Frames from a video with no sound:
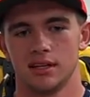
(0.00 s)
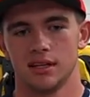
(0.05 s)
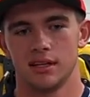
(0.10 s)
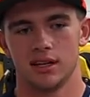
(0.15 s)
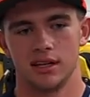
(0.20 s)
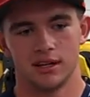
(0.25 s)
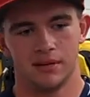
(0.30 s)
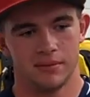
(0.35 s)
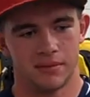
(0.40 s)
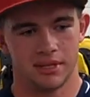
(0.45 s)

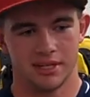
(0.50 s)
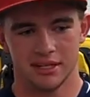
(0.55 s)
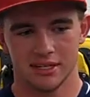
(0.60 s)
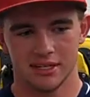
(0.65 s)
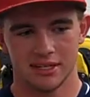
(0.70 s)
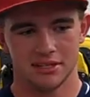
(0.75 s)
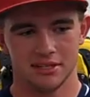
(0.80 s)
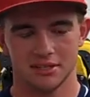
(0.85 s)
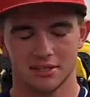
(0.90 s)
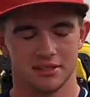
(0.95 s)
I mean,
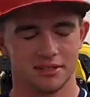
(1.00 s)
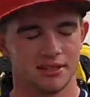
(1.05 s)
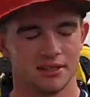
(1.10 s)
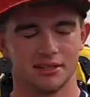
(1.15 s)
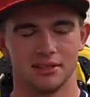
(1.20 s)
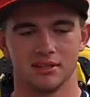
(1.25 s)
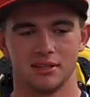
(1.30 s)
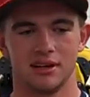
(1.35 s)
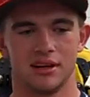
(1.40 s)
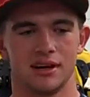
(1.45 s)
it's
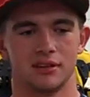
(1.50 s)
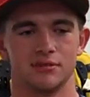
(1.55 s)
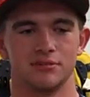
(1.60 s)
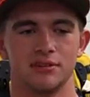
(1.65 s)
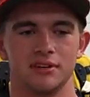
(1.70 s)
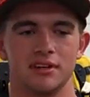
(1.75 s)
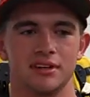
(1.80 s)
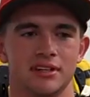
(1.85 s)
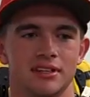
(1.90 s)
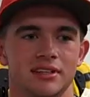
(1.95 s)
a lot of
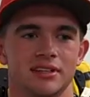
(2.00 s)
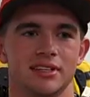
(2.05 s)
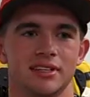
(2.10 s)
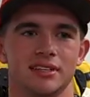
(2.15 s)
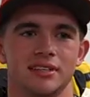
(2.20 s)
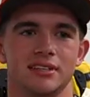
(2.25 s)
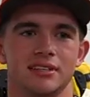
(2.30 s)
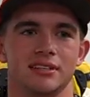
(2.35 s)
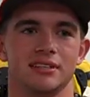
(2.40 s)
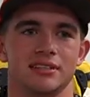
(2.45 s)
fun,
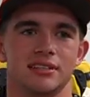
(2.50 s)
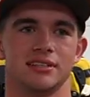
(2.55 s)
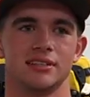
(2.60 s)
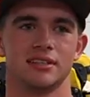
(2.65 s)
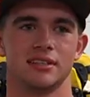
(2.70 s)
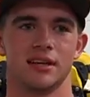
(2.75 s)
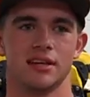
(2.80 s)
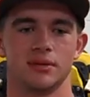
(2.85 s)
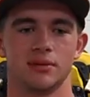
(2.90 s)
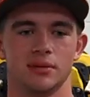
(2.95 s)
and
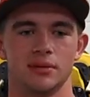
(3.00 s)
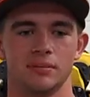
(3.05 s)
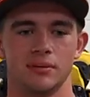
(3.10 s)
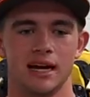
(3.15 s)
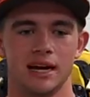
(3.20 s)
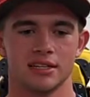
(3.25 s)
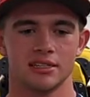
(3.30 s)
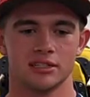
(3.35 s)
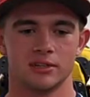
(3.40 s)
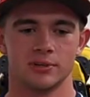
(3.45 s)
I quit
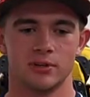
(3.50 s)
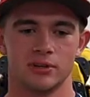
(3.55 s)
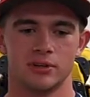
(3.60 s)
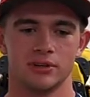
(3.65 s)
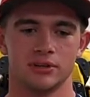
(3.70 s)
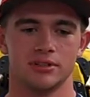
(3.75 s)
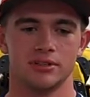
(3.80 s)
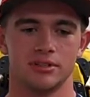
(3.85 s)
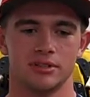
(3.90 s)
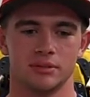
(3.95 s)

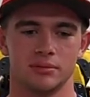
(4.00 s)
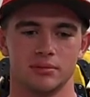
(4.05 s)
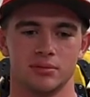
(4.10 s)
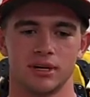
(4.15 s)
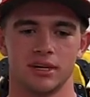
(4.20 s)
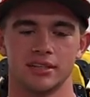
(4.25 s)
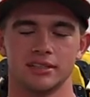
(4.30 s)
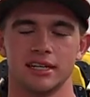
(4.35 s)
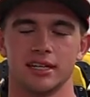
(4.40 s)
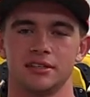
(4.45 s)
basketball to
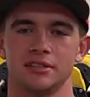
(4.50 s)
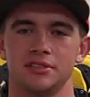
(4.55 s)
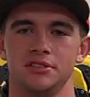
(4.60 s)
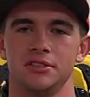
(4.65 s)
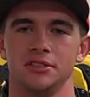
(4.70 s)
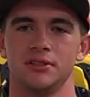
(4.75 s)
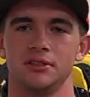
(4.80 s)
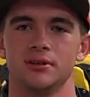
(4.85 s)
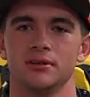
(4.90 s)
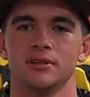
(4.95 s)
bring it down to
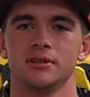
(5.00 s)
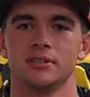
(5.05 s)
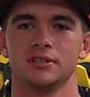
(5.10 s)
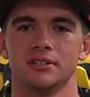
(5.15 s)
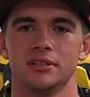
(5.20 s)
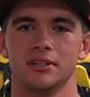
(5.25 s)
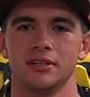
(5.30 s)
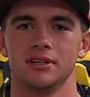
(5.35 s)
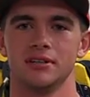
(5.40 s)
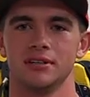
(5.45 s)
two,
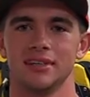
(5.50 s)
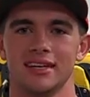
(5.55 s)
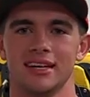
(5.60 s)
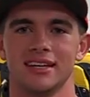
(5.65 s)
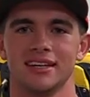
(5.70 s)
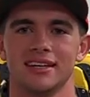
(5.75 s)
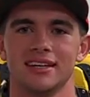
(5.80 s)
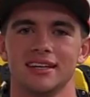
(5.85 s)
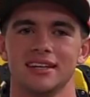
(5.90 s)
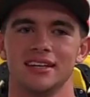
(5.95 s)
so they
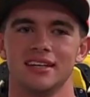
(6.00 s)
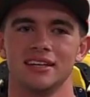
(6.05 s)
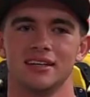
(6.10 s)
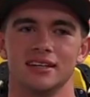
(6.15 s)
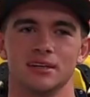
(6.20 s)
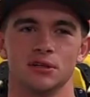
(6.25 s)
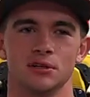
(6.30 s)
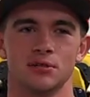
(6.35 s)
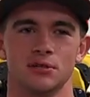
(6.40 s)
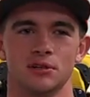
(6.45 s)

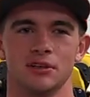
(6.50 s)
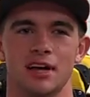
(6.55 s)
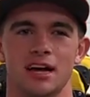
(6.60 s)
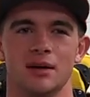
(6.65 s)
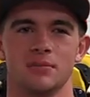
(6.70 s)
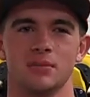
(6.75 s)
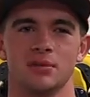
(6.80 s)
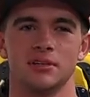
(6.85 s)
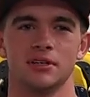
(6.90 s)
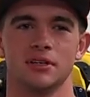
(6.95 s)

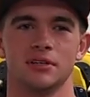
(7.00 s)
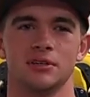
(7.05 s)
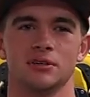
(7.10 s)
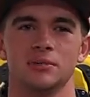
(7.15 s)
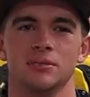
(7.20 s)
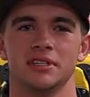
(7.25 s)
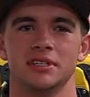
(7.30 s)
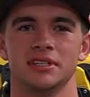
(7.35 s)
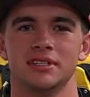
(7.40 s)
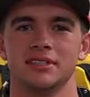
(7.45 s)
overlap a little,
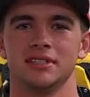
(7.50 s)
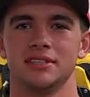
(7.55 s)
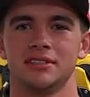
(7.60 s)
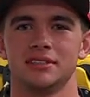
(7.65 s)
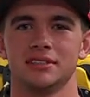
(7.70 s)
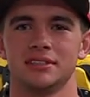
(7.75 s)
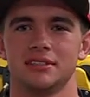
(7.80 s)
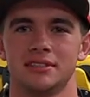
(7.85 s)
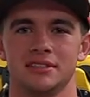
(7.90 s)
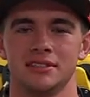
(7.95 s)
but
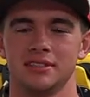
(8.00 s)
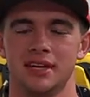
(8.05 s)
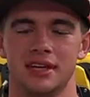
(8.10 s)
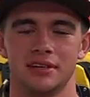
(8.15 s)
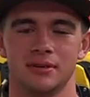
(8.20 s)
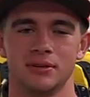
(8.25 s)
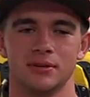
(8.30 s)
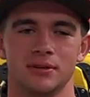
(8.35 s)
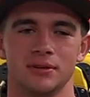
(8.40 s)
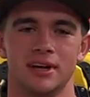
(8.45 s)
it's not
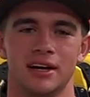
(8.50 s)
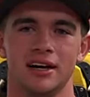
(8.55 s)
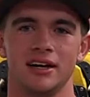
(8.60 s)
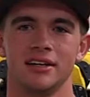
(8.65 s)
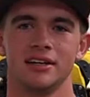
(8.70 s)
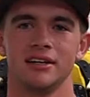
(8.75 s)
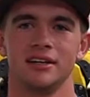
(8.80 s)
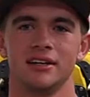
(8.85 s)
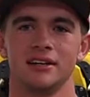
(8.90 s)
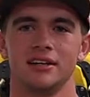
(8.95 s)
a whole
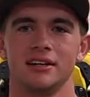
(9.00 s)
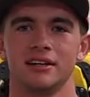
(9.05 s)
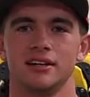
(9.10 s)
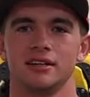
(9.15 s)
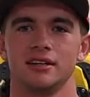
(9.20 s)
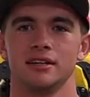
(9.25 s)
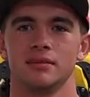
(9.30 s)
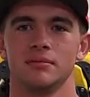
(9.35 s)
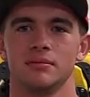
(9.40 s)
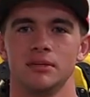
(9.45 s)
lot,
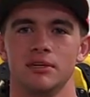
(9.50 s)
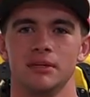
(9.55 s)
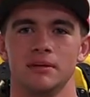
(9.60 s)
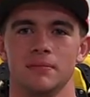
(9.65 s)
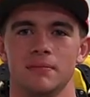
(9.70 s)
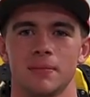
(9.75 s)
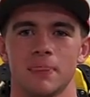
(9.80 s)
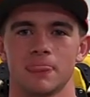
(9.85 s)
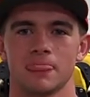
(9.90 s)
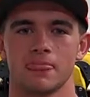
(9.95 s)
but
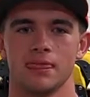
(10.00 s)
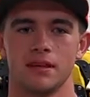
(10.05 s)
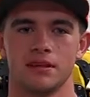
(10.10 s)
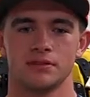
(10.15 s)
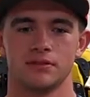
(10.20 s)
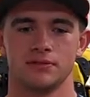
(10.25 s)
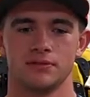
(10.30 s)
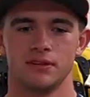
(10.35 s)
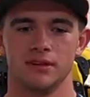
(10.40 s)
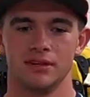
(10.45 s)

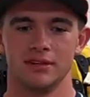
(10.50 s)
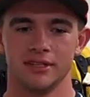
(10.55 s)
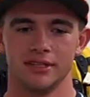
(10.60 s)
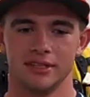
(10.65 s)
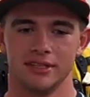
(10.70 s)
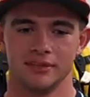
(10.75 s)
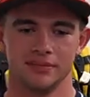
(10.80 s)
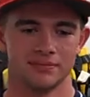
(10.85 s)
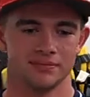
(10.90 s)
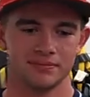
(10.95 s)
it's fun,
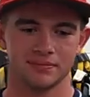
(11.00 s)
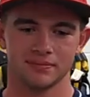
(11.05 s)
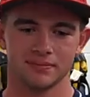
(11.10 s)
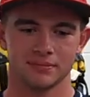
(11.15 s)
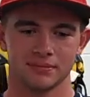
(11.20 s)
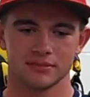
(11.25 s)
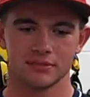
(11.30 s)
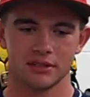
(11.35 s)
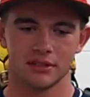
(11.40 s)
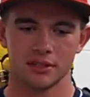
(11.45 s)
and
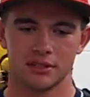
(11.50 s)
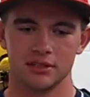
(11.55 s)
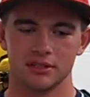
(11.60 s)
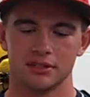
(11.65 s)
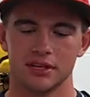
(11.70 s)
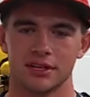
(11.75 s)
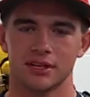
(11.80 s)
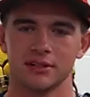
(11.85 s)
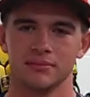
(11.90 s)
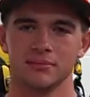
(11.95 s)
it's a good
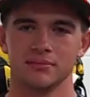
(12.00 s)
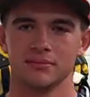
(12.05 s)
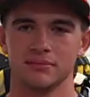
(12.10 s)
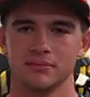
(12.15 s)
time.